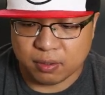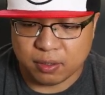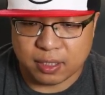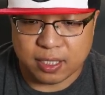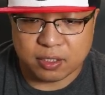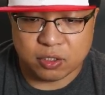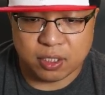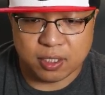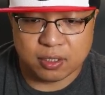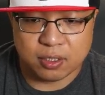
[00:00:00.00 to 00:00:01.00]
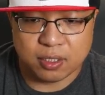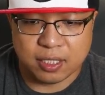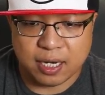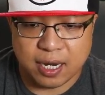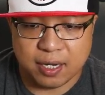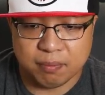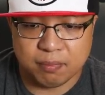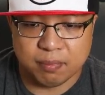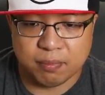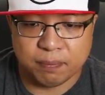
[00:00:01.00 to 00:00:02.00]
dash name,
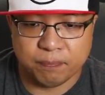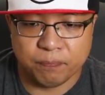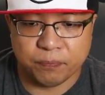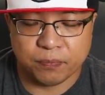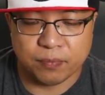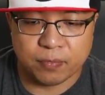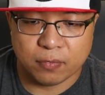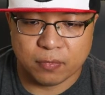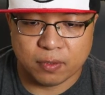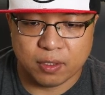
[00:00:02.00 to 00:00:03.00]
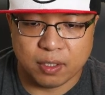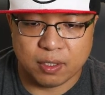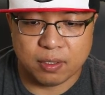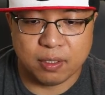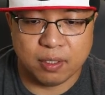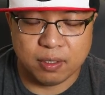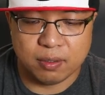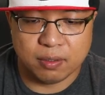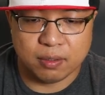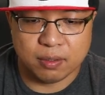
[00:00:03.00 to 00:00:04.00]
and
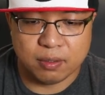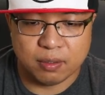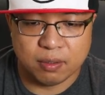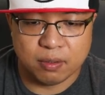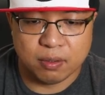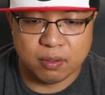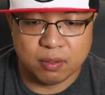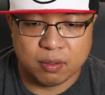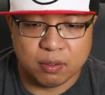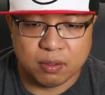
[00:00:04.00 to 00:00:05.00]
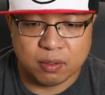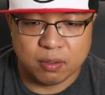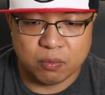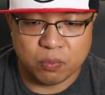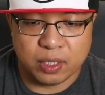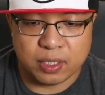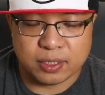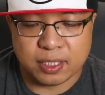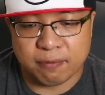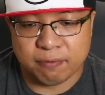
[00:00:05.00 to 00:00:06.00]
then we
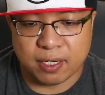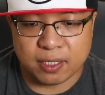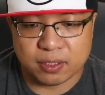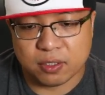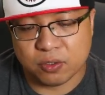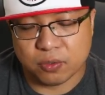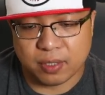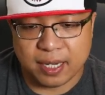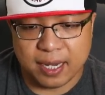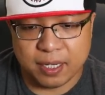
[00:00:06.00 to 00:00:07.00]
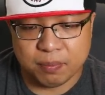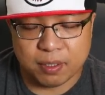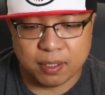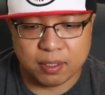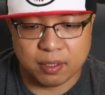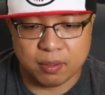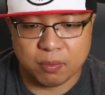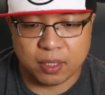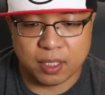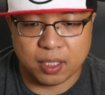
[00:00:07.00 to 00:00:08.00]
assign Flask to the app, and then
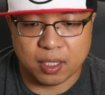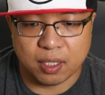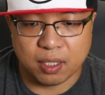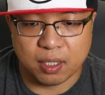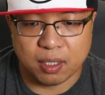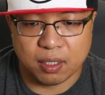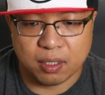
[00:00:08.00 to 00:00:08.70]
we're gonna